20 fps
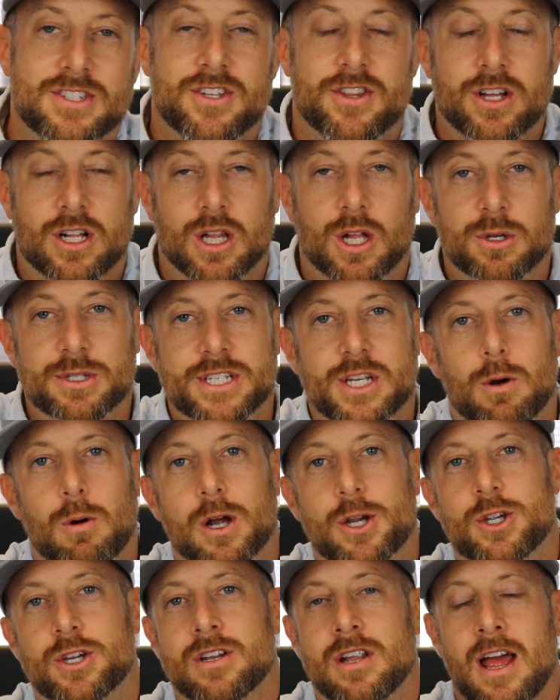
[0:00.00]
to the closing
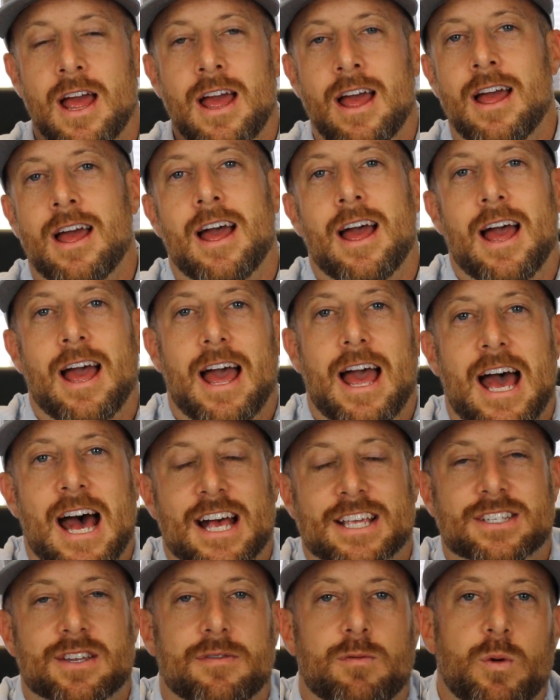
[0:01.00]
question,
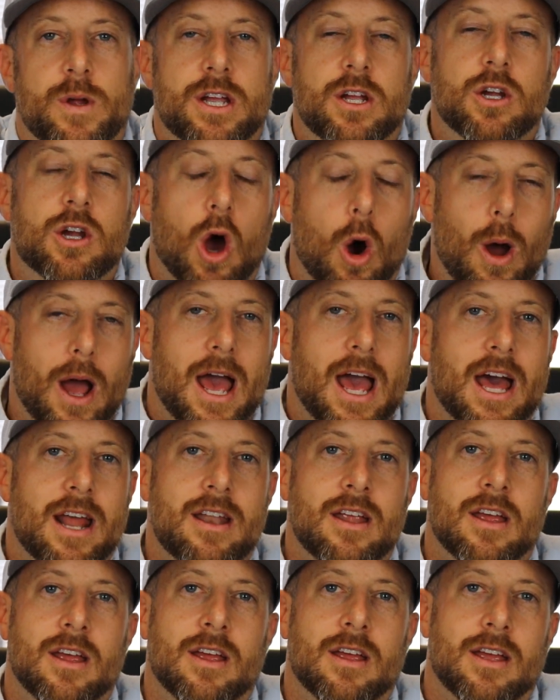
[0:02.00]
ask if we can go
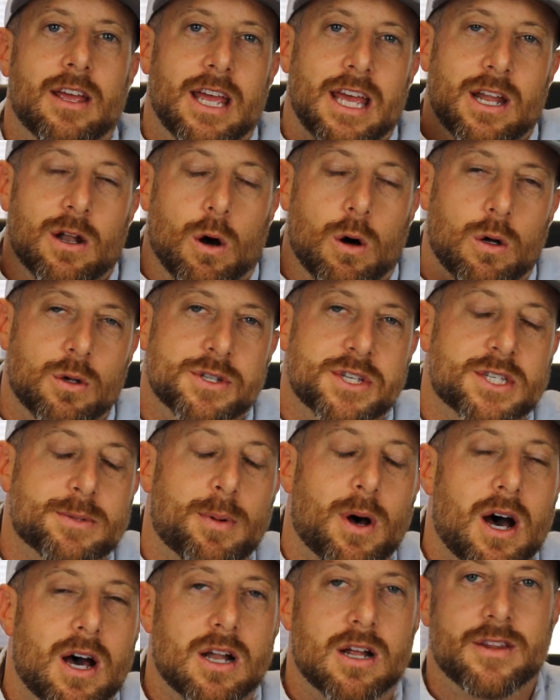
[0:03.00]
ahead and hold
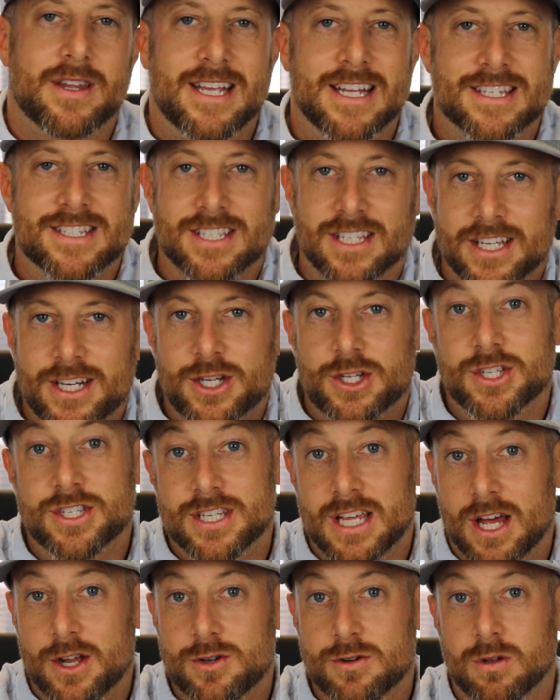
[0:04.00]
a spot on the
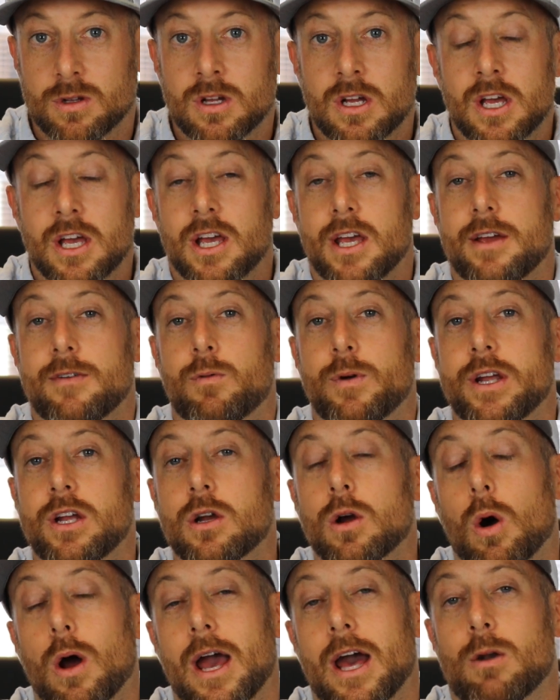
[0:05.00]
installation schedule, if
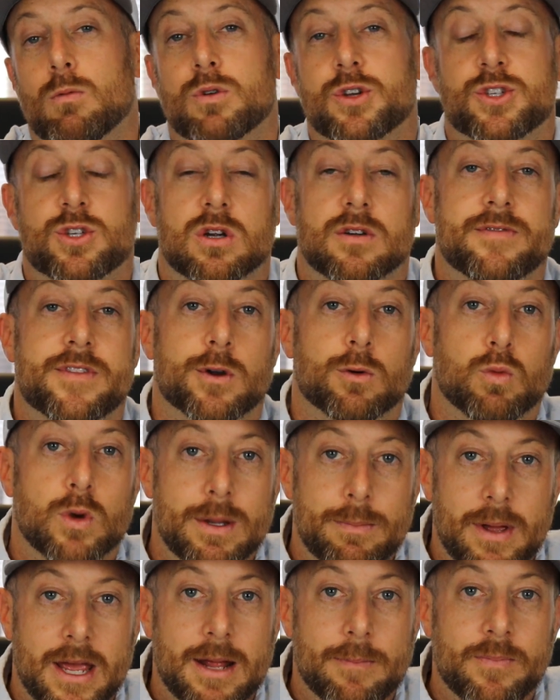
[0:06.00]
we can go ahead and reserve their
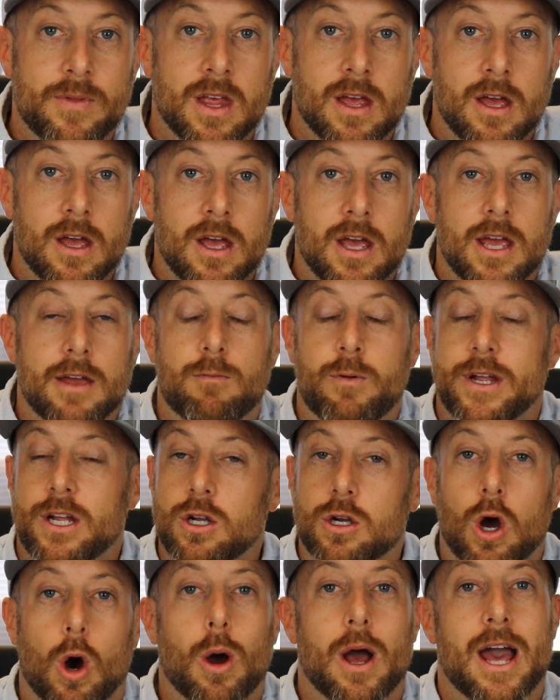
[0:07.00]
rebate, if we
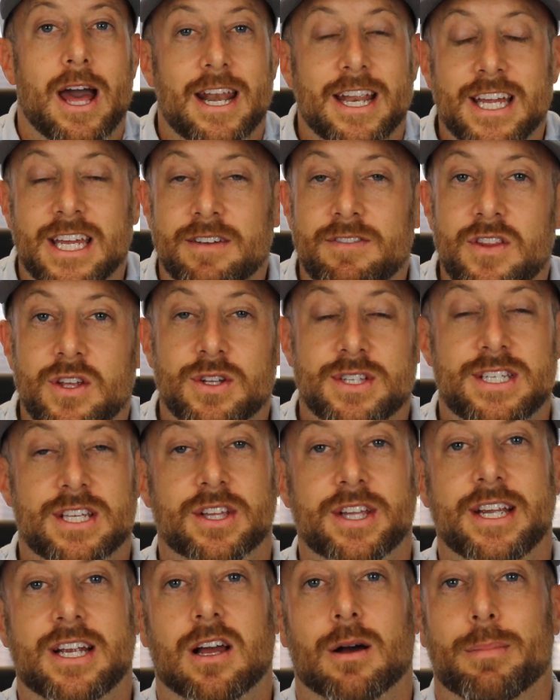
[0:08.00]
can go ahead and give the
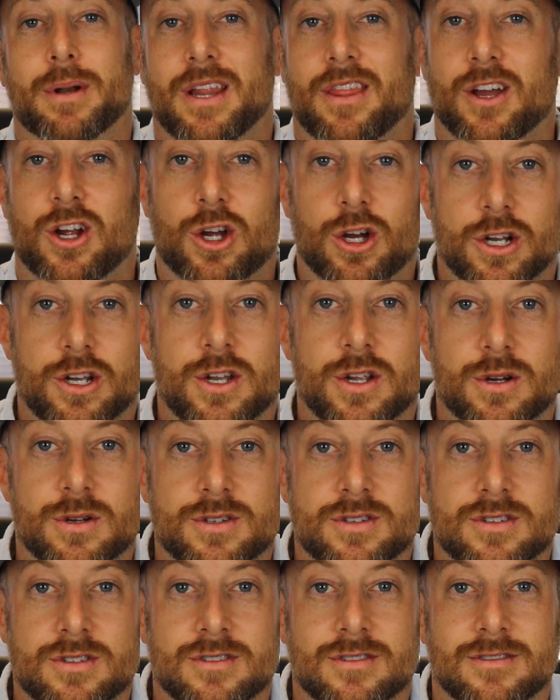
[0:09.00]
utility company the good
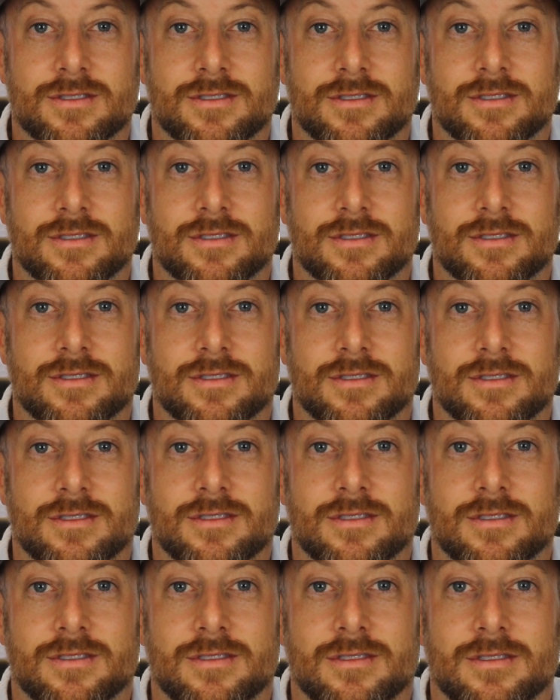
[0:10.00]
news,
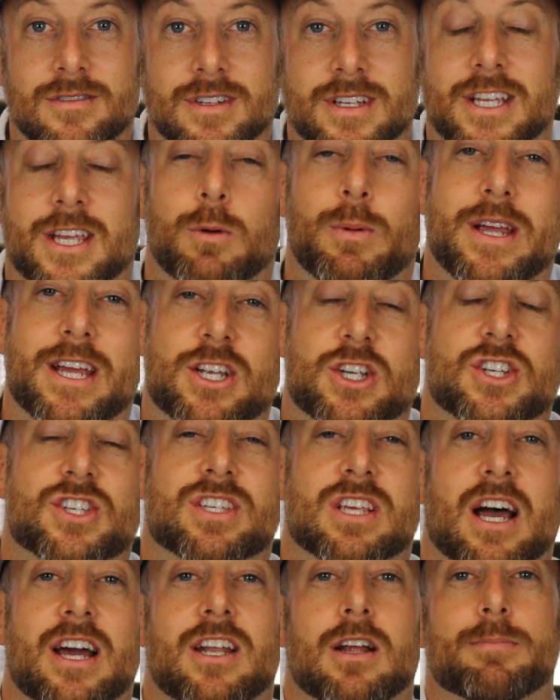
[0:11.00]
can we get you
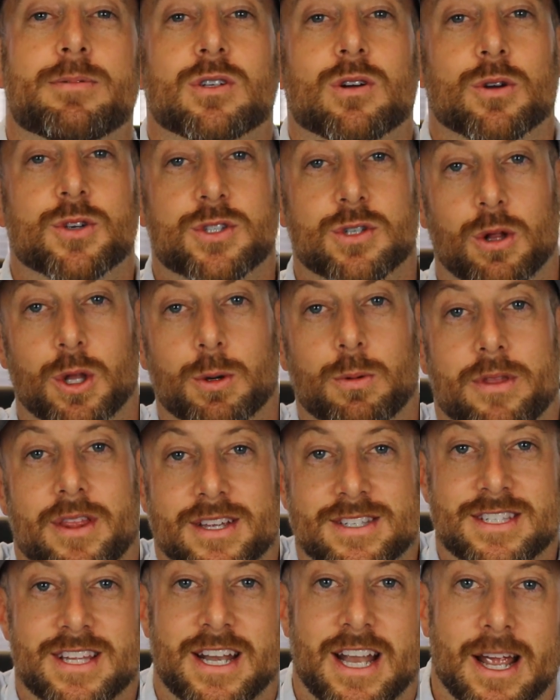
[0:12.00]
signed up to go solar
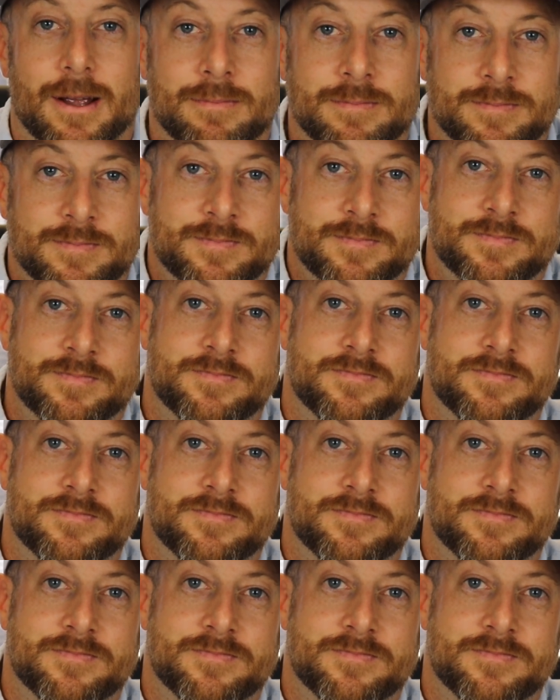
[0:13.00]
with us today?